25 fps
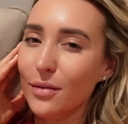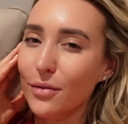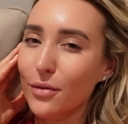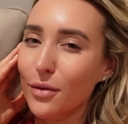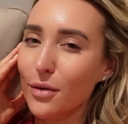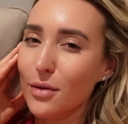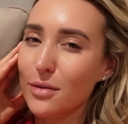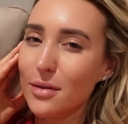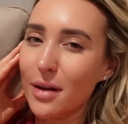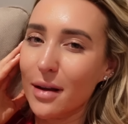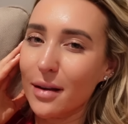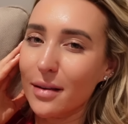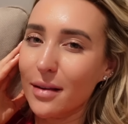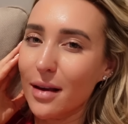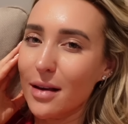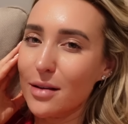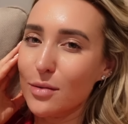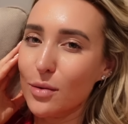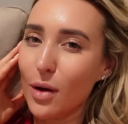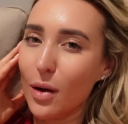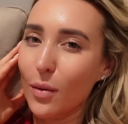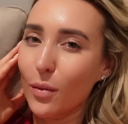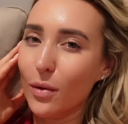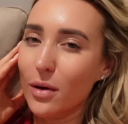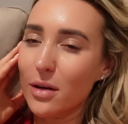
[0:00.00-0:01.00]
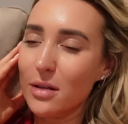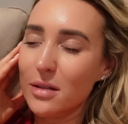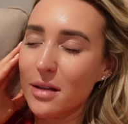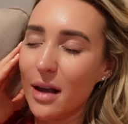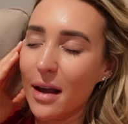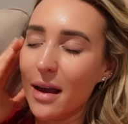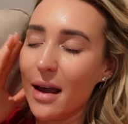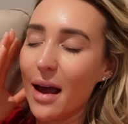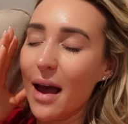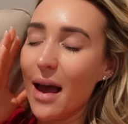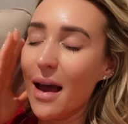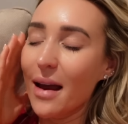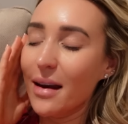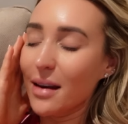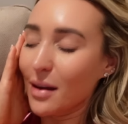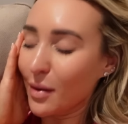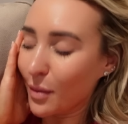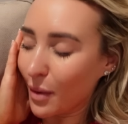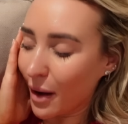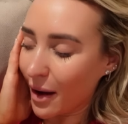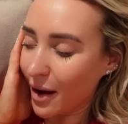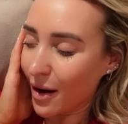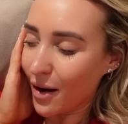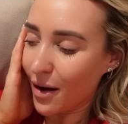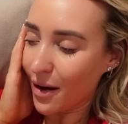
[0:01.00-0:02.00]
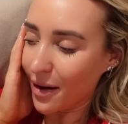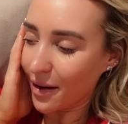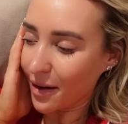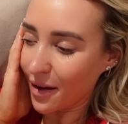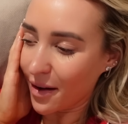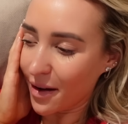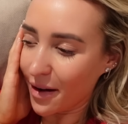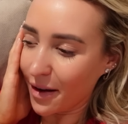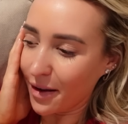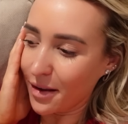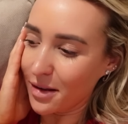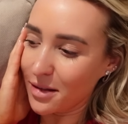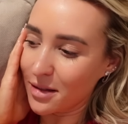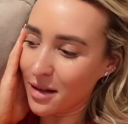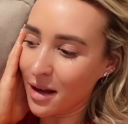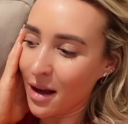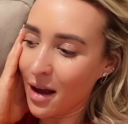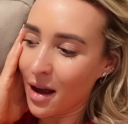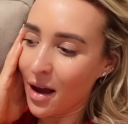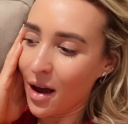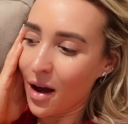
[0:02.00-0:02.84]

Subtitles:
feels like that's what I want to say. Anyway, hi guys.